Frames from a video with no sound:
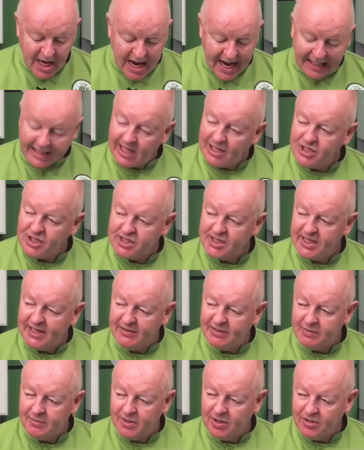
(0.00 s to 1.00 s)
and I just
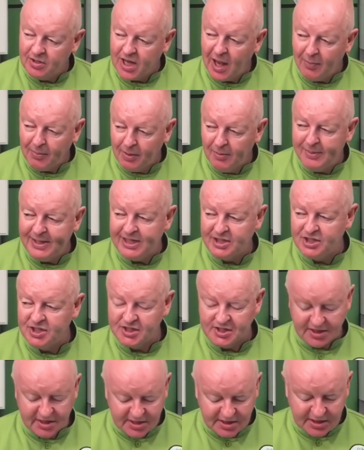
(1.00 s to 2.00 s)
leave them a couple of minutes
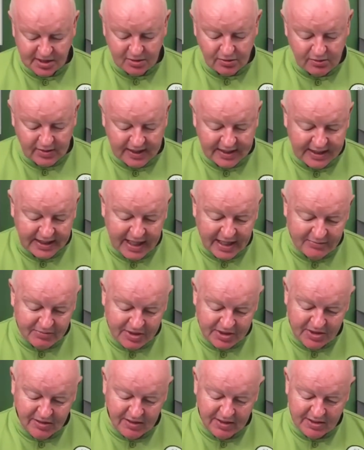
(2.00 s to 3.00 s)
just to soak, and then I'm
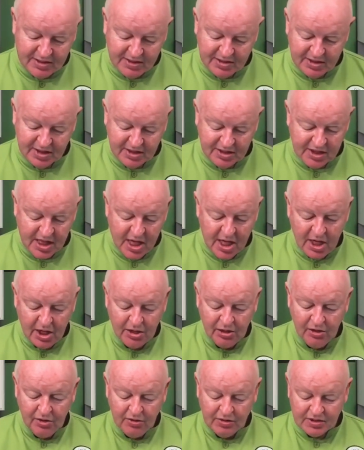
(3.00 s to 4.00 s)
just going to just
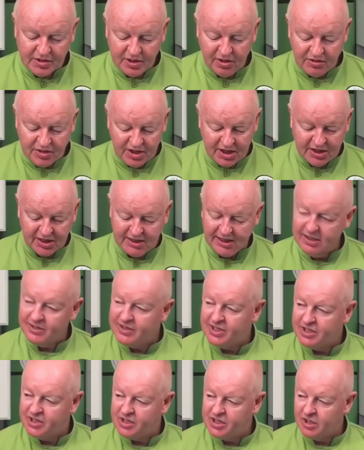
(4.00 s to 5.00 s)
use usually a little
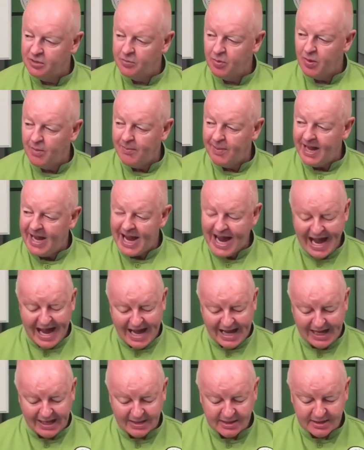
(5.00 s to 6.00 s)
dish soap on my
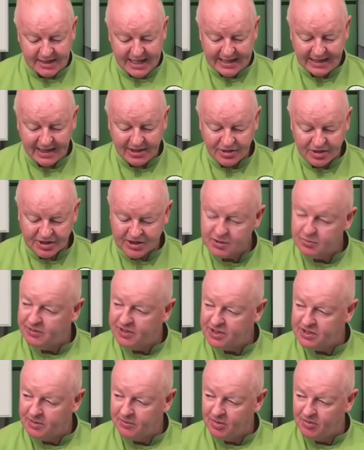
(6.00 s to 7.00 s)
hand, and I just
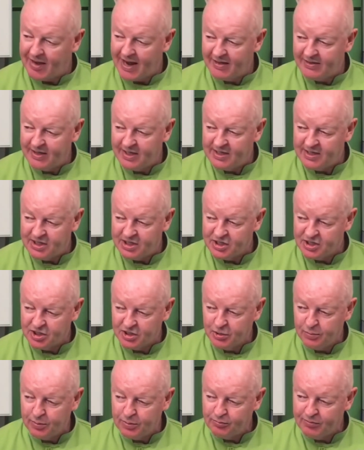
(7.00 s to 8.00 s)
swish them around in the dish
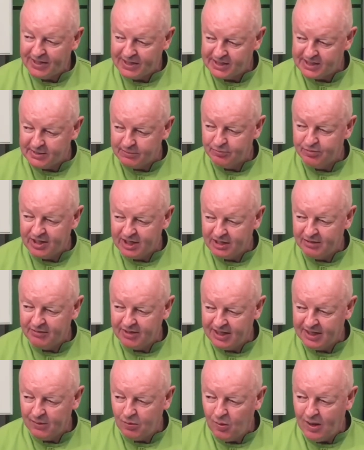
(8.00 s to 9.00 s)
soap, rinse them really,
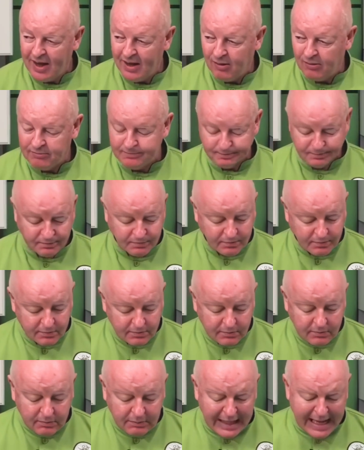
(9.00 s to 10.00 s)
really well.
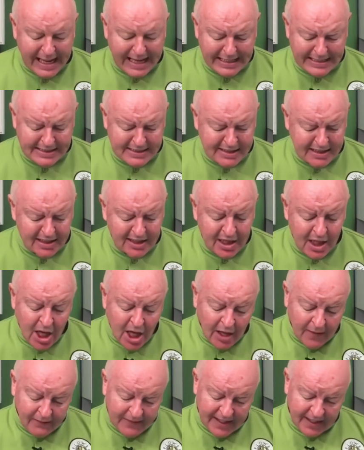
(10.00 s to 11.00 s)
And
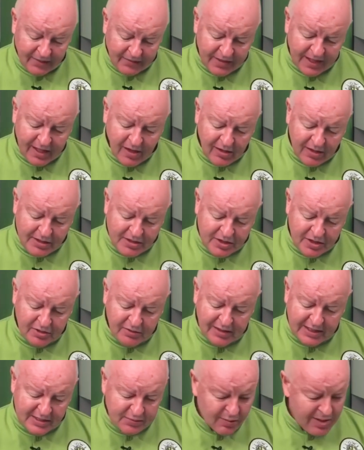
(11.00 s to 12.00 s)
the other thing you can do
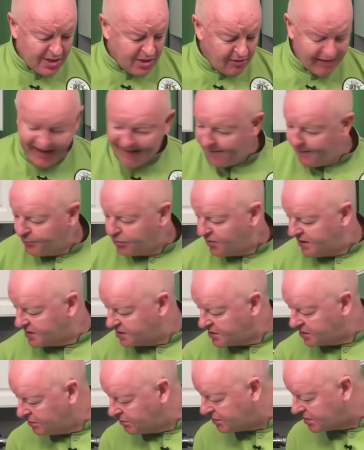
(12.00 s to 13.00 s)
is when you have
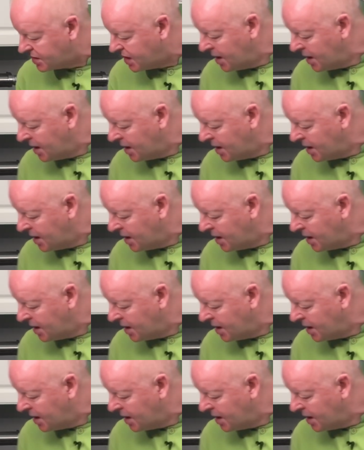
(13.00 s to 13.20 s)
bristles,